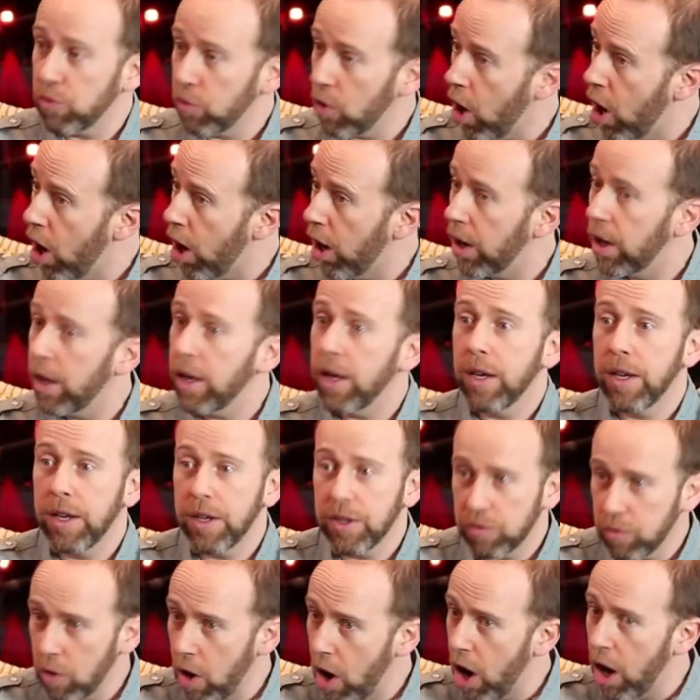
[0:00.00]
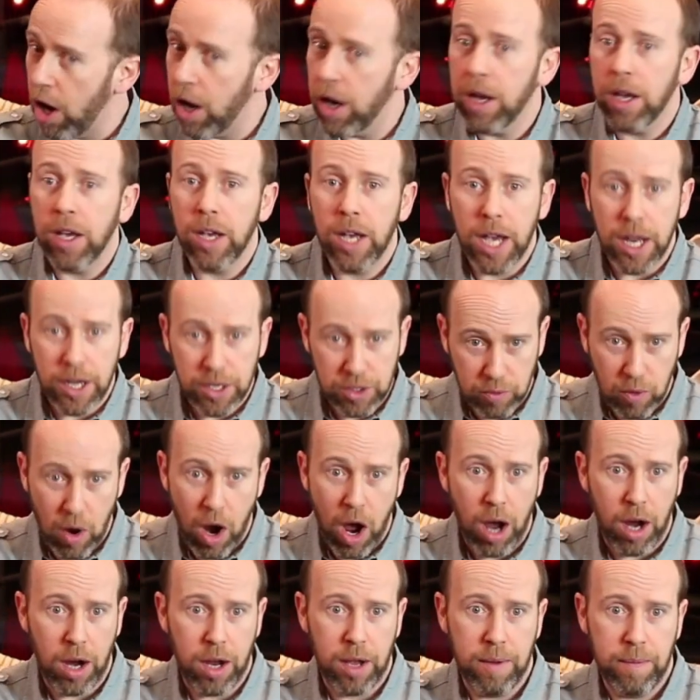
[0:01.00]
wrong, it is wrong, it is
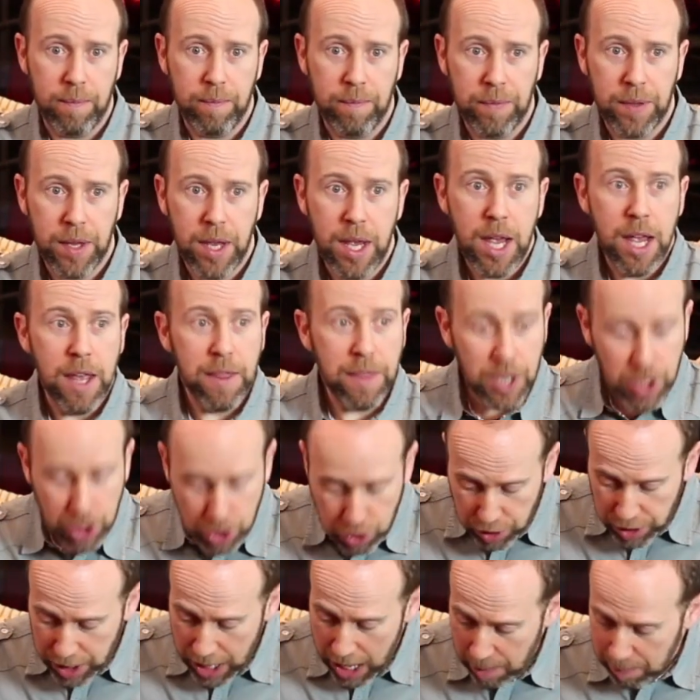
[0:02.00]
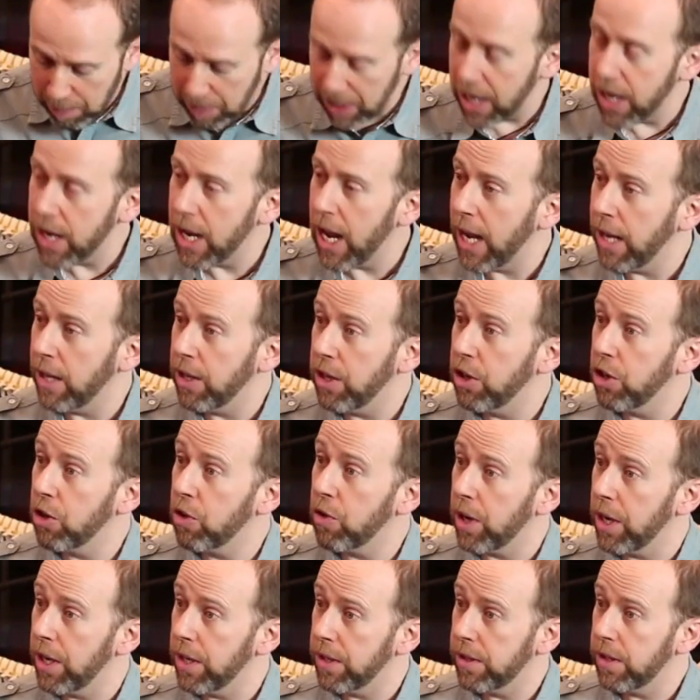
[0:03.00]
wrong. This should not be at 90
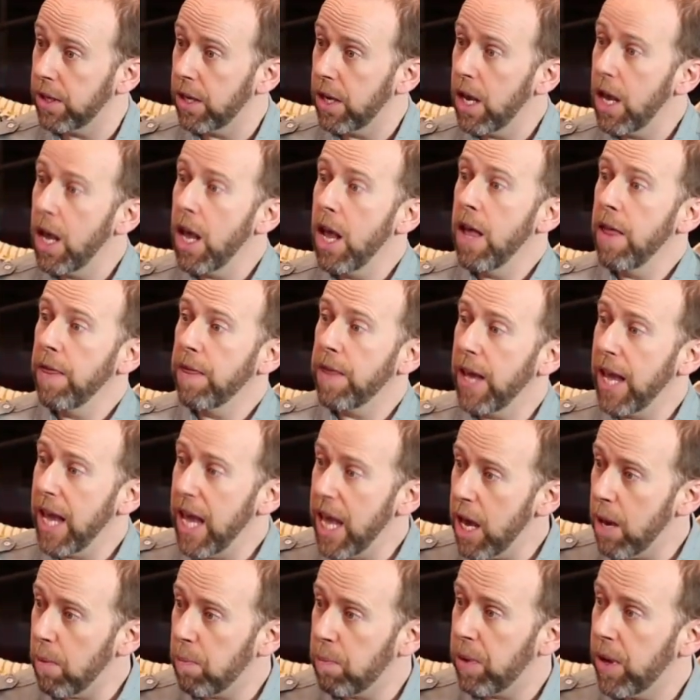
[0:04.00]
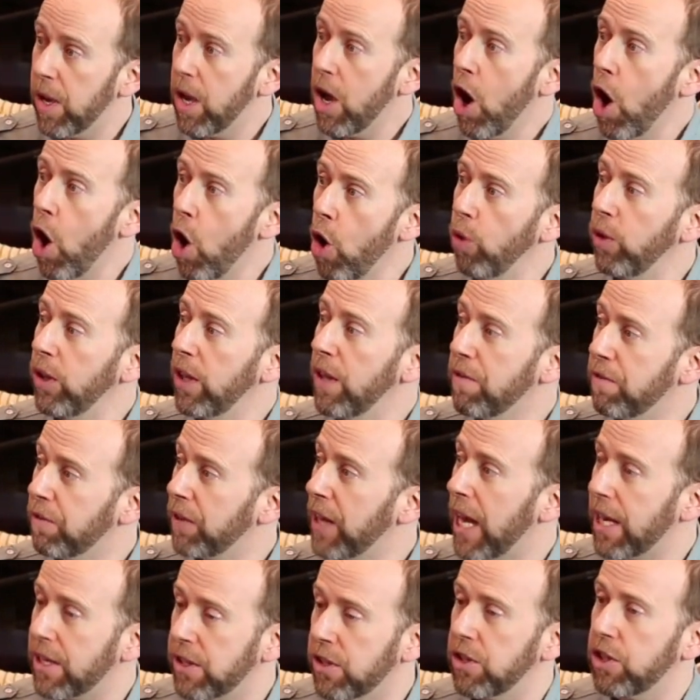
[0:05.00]
degrees. The hip only
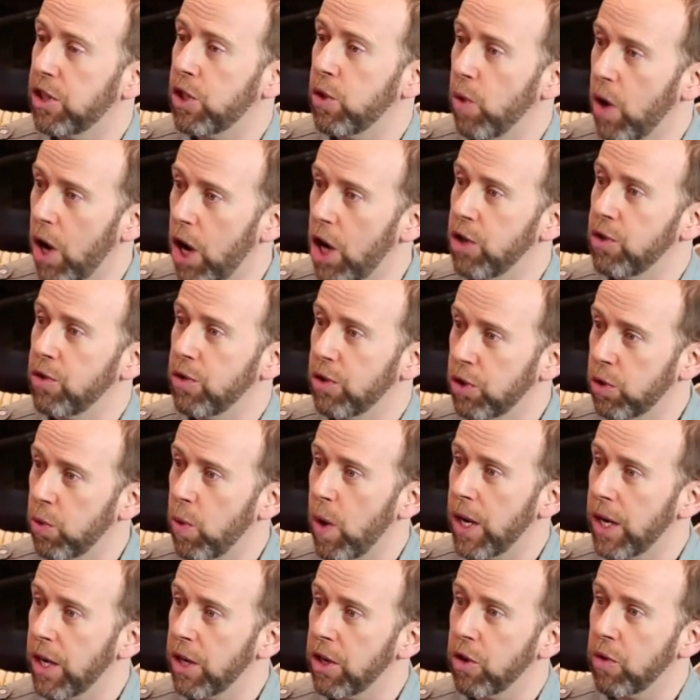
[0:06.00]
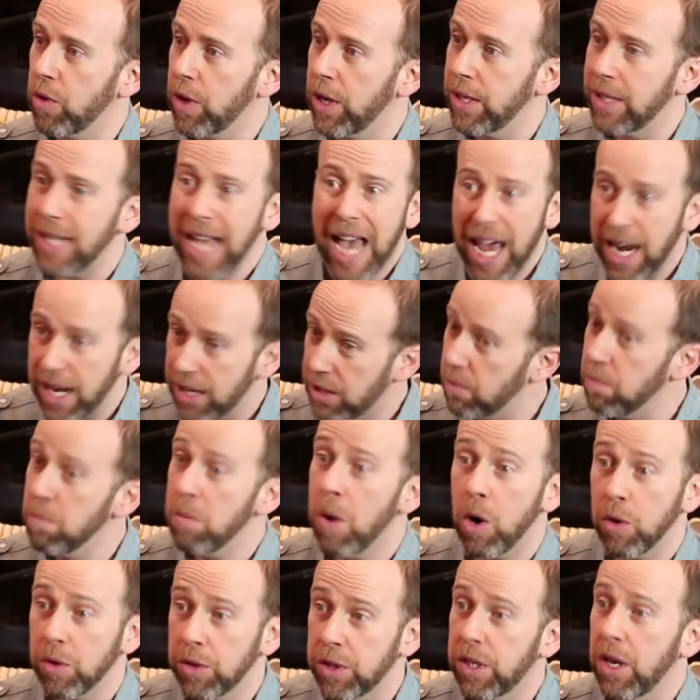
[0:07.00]
flexes to 120 degrees at its
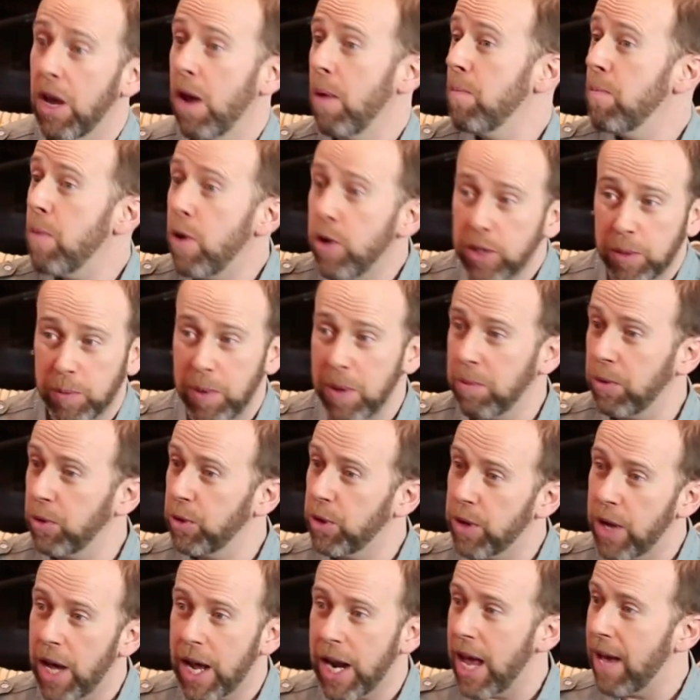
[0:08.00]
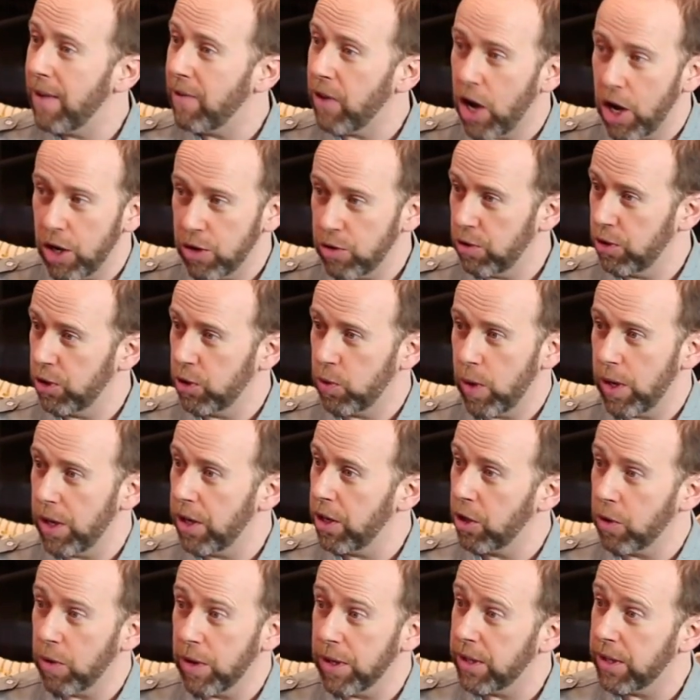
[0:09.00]
most. Most people do not have 120
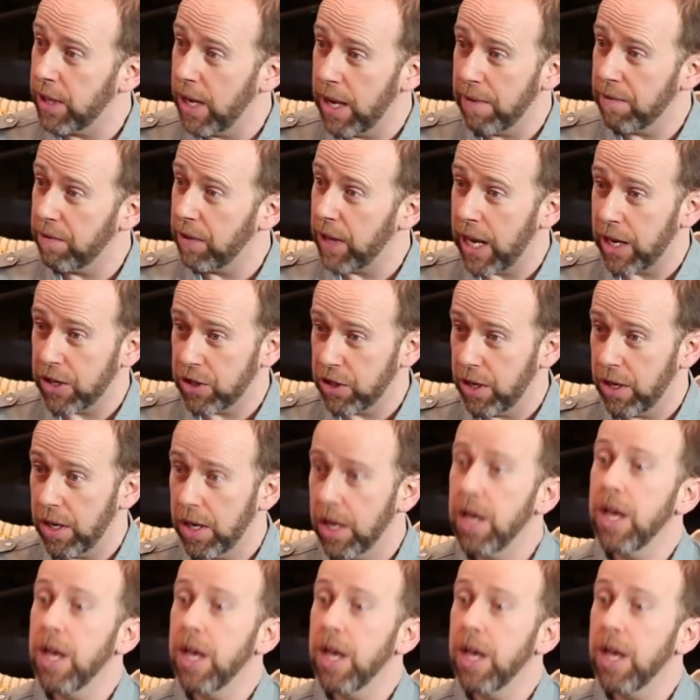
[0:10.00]
degrees of hip flexion.